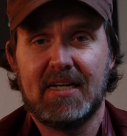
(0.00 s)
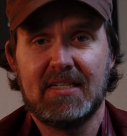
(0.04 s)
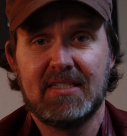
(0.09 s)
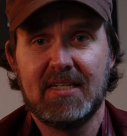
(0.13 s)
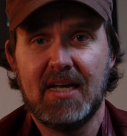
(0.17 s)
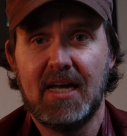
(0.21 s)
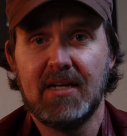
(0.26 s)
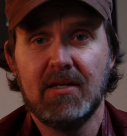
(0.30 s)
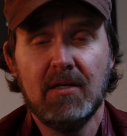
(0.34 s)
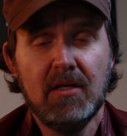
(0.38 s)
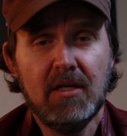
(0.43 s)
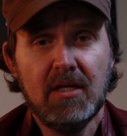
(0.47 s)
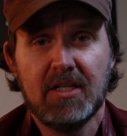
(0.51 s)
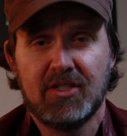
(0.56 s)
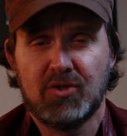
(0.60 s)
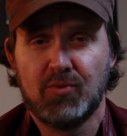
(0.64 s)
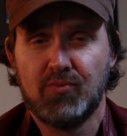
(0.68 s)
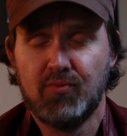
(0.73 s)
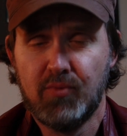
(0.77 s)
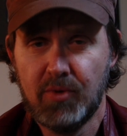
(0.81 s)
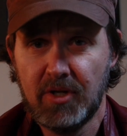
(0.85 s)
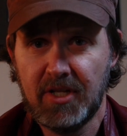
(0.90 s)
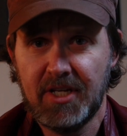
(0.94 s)
I said, it's
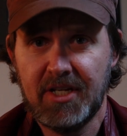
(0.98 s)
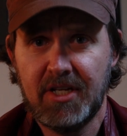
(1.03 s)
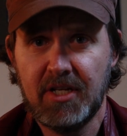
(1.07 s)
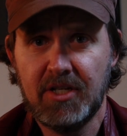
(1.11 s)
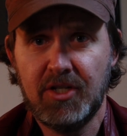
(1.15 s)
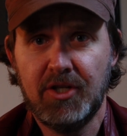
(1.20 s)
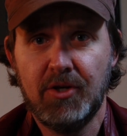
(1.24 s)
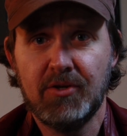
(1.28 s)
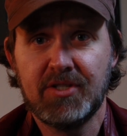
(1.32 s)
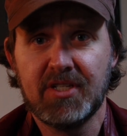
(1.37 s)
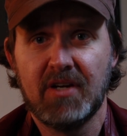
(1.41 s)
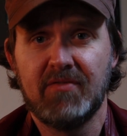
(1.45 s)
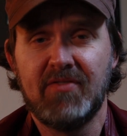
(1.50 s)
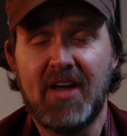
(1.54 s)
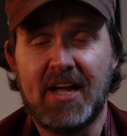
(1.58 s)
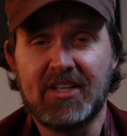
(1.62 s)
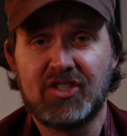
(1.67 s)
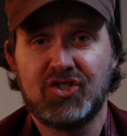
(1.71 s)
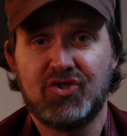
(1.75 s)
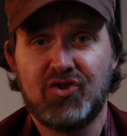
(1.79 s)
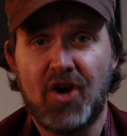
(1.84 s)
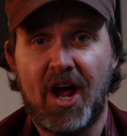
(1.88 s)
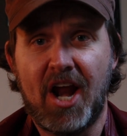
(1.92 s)
a really good use of
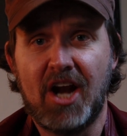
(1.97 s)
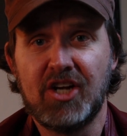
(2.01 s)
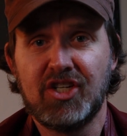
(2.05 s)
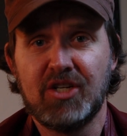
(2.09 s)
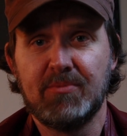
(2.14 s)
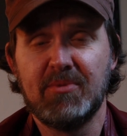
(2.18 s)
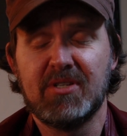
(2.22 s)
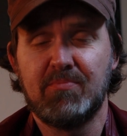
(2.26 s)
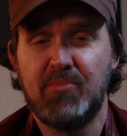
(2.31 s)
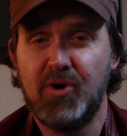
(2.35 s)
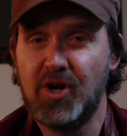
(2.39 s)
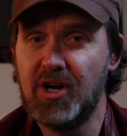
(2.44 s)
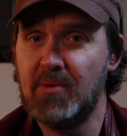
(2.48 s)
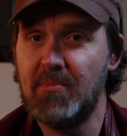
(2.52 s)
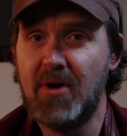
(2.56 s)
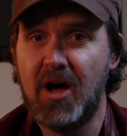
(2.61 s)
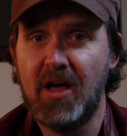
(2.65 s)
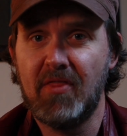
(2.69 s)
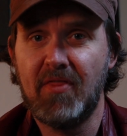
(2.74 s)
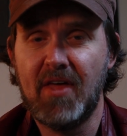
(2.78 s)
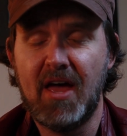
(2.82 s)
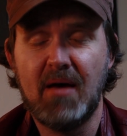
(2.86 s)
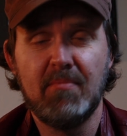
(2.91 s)
that stratagem is put them
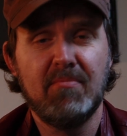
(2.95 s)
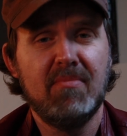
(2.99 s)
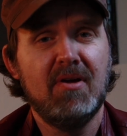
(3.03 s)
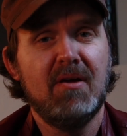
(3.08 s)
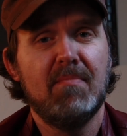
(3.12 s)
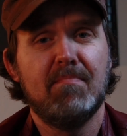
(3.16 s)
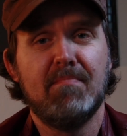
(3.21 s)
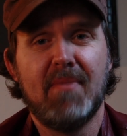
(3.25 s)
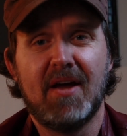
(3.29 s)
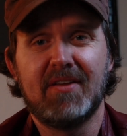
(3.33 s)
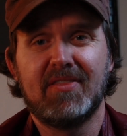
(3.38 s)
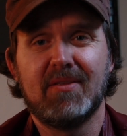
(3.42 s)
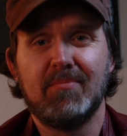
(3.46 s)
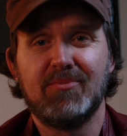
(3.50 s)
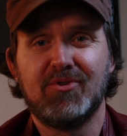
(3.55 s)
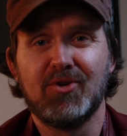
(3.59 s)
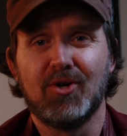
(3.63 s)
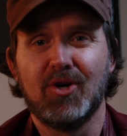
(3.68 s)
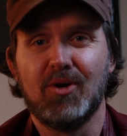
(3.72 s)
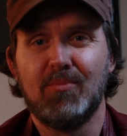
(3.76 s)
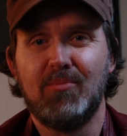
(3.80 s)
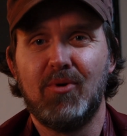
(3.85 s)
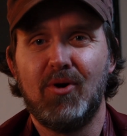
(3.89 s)
on them, make them
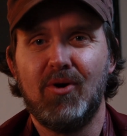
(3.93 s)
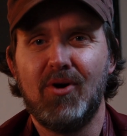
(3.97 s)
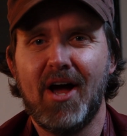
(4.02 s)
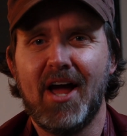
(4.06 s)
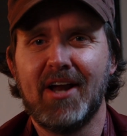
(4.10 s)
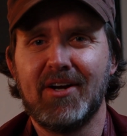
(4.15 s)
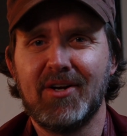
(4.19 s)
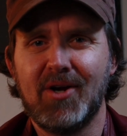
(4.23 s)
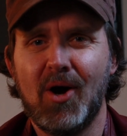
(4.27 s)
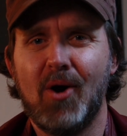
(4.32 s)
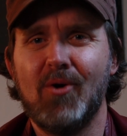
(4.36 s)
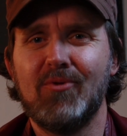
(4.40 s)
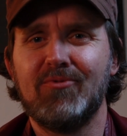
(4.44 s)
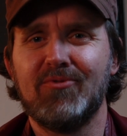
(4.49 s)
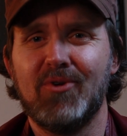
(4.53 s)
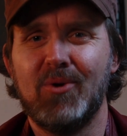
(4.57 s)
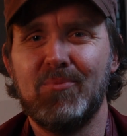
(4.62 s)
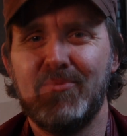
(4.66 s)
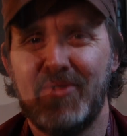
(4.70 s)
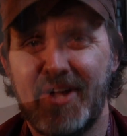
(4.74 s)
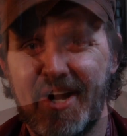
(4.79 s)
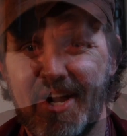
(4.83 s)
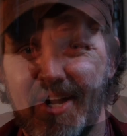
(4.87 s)
durable, and go
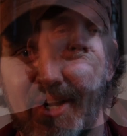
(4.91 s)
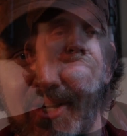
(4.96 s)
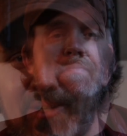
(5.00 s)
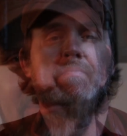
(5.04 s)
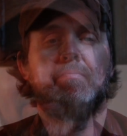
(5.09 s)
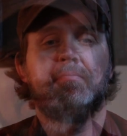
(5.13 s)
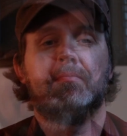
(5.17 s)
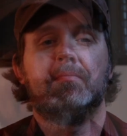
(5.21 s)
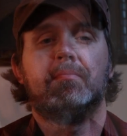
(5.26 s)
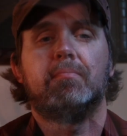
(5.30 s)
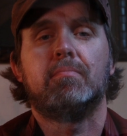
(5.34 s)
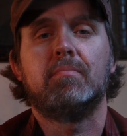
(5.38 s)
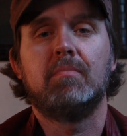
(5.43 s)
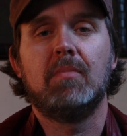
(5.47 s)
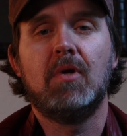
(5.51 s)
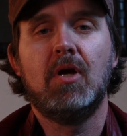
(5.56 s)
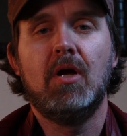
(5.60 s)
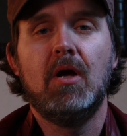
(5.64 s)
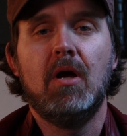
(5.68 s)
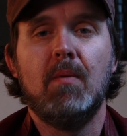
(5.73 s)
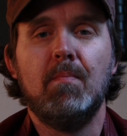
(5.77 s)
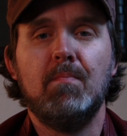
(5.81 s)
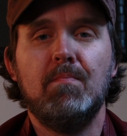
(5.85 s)
from there.
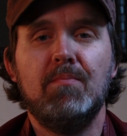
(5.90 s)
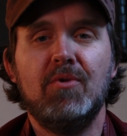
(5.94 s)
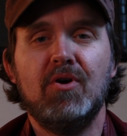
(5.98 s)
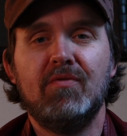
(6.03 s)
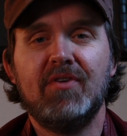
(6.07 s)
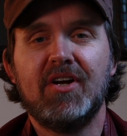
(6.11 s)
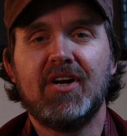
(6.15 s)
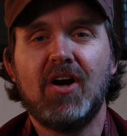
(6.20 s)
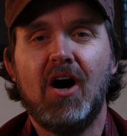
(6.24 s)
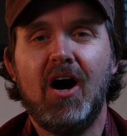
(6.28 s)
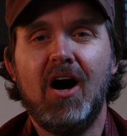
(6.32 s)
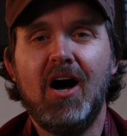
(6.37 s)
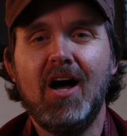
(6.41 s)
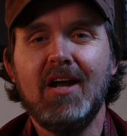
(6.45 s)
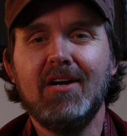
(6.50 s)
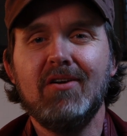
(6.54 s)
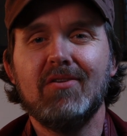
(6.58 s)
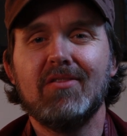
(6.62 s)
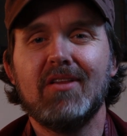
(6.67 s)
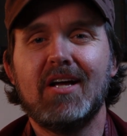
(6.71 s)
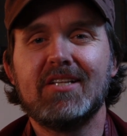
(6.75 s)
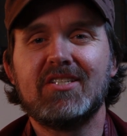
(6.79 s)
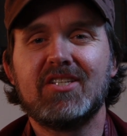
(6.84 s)
Moving
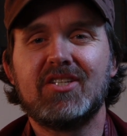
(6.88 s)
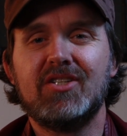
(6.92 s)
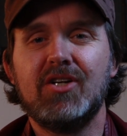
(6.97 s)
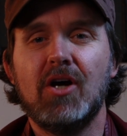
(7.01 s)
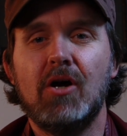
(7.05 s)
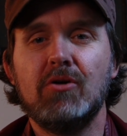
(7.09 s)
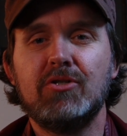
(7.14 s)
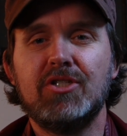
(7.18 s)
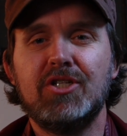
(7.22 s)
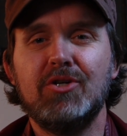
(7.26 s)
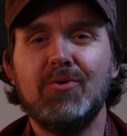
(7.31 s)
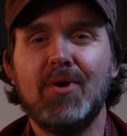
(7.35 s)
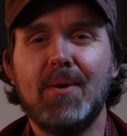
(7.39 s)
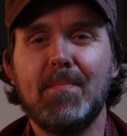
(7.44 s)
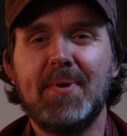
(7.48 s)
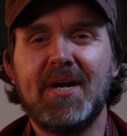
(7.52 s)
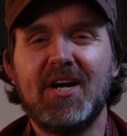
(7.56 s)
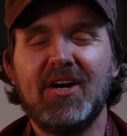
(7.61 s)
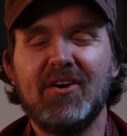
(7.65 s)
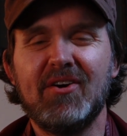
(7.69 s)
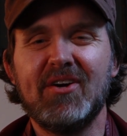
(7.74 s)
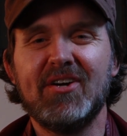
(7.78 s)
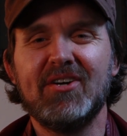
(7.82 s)
on, let's go to
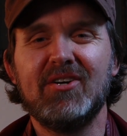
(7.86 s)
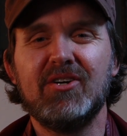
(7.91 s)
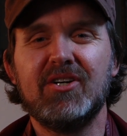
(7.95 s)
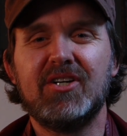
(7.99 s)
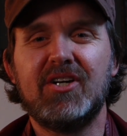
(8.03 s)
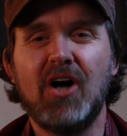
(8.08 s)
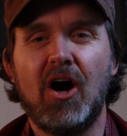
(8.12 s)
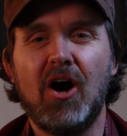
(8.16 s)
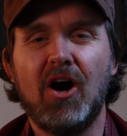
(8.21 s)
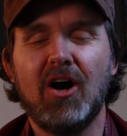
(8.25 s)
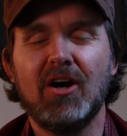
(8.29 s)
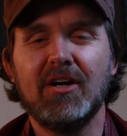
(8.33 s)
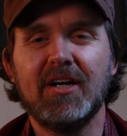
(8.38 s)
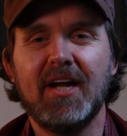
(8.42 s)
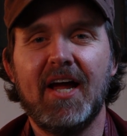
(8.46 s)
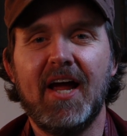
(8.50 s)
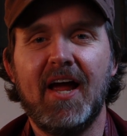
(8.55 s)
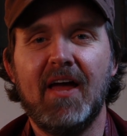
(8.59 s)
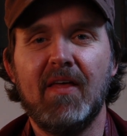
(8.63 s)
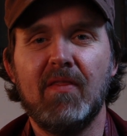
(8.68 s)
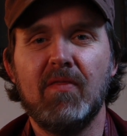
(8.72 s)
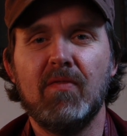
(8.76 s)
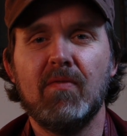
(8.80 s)
Imperial Guard
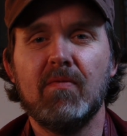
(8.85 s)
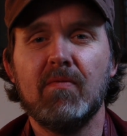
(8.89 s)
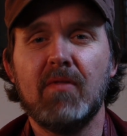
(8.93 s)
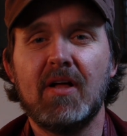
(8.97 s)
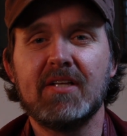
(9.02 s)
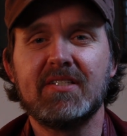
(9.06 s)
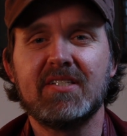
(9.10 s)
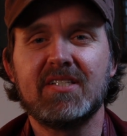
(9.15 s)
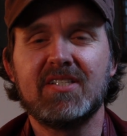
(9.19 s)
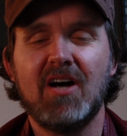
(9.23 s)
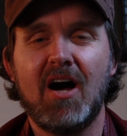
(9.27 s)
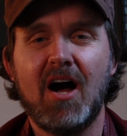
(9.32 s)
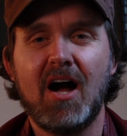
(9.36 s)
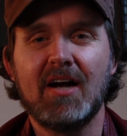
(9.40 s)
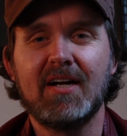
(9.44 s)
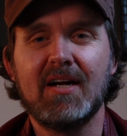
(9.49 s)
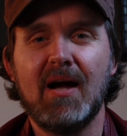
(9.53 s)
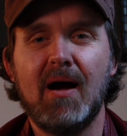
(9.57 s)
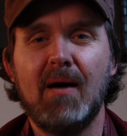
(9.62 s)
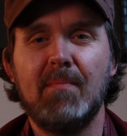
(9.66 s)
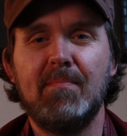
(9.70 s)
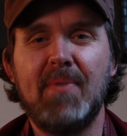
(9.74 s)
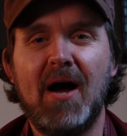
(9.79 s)
and let's
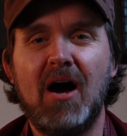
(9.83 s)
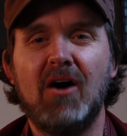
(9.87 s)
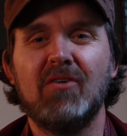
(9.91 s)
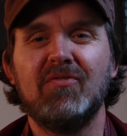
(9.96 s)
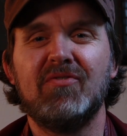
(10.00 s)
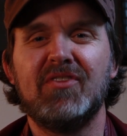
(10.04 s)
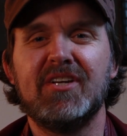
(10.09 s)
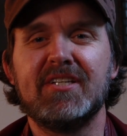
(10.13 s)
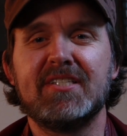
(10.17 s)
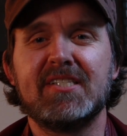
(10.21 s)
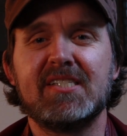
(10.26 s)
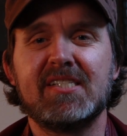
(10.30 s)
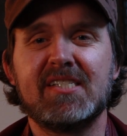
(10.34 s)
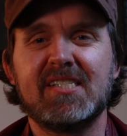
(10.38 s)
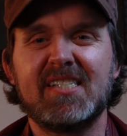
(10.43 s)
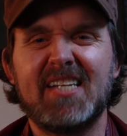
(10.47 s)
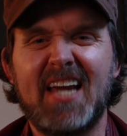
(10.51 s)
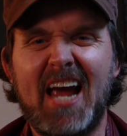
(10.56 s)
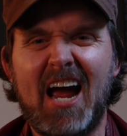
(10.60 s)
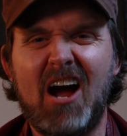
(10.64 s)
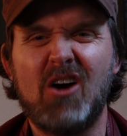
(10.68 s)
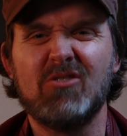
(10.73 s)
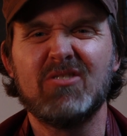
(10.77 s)
talk about this
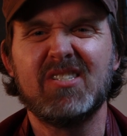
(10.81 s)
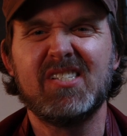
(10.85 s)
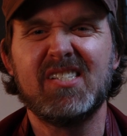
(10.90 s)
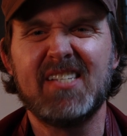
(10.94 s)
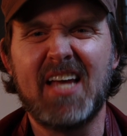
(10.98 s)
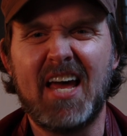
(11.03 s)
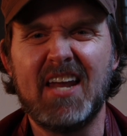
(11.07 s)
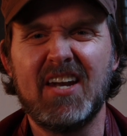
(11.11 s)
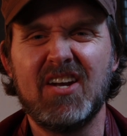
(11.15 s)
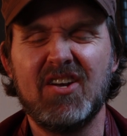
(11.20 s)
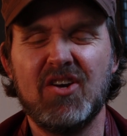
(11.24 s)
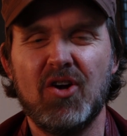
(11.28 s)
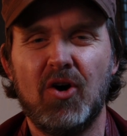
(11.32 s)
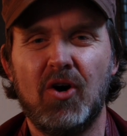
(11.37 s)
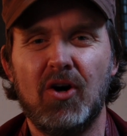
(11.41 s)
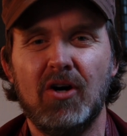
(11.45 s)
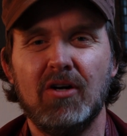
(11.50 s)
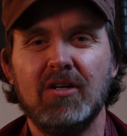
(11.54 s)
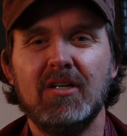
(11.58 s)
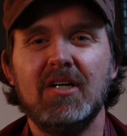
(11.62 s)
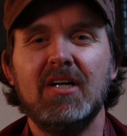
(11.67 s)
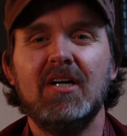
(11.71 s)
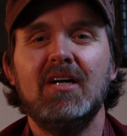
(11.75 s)
Scout
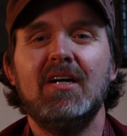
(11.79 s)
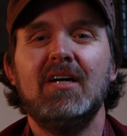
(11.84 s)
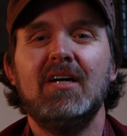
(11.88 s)
Sentinel.